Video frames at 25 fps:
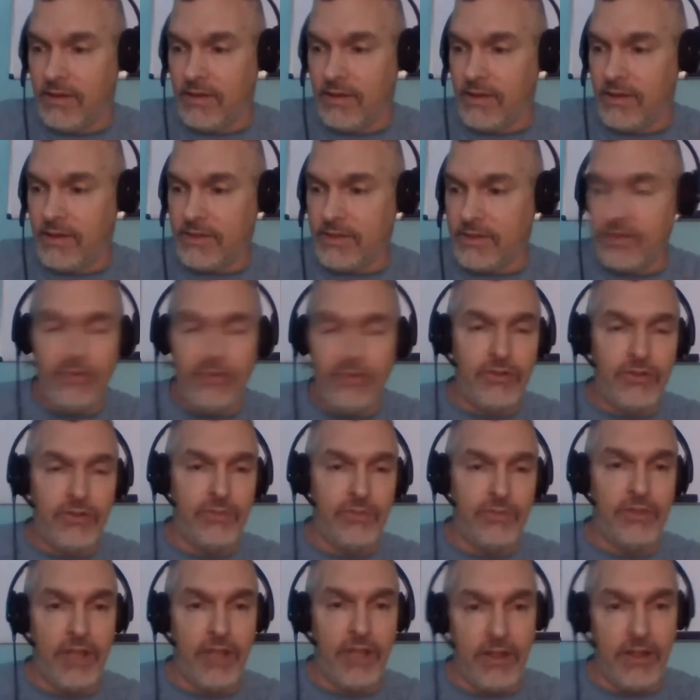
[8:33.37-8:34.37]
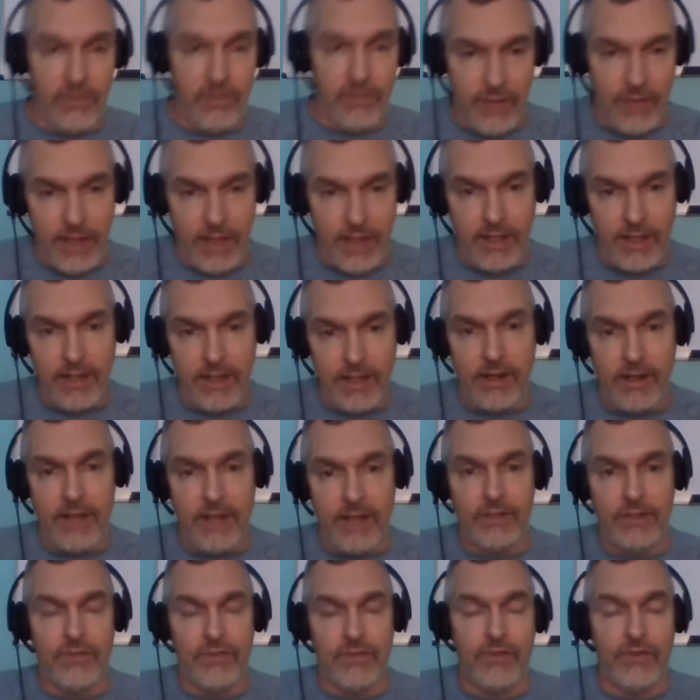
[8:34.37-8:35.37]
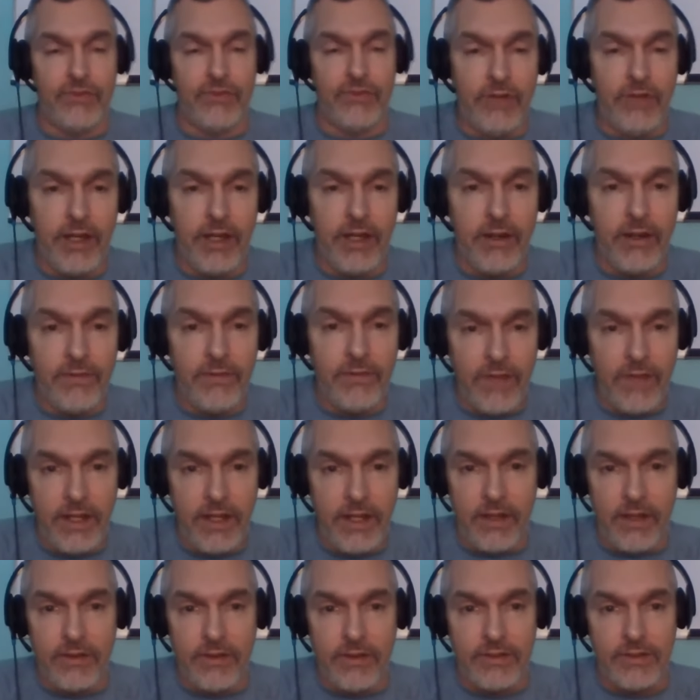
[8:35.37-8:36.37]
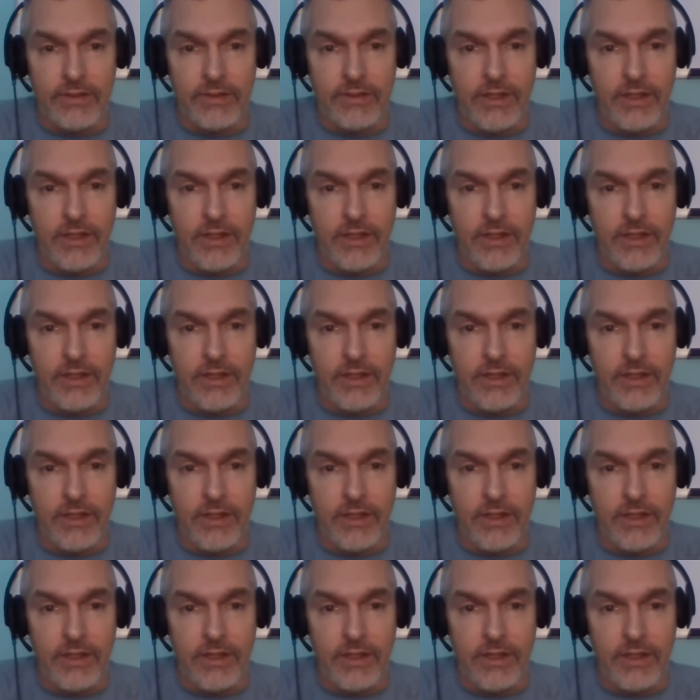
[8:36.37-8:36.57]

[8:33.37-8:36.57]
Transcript: this YouTube channel right here has over three hundred videos.